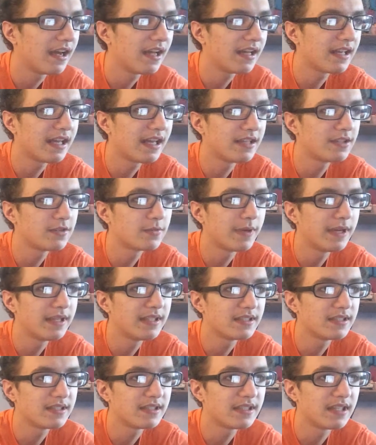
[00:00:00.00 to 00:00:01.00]
I can't
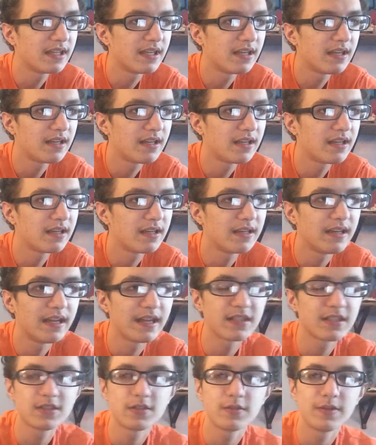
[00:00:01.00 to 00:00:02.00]
wait till
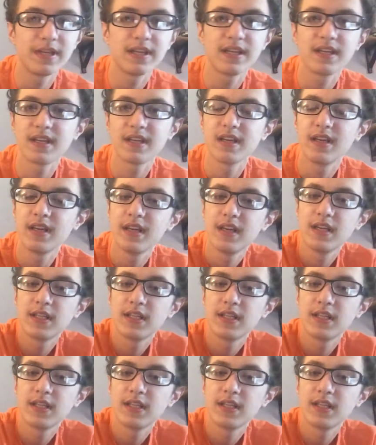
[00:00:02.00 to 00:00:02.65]
next week.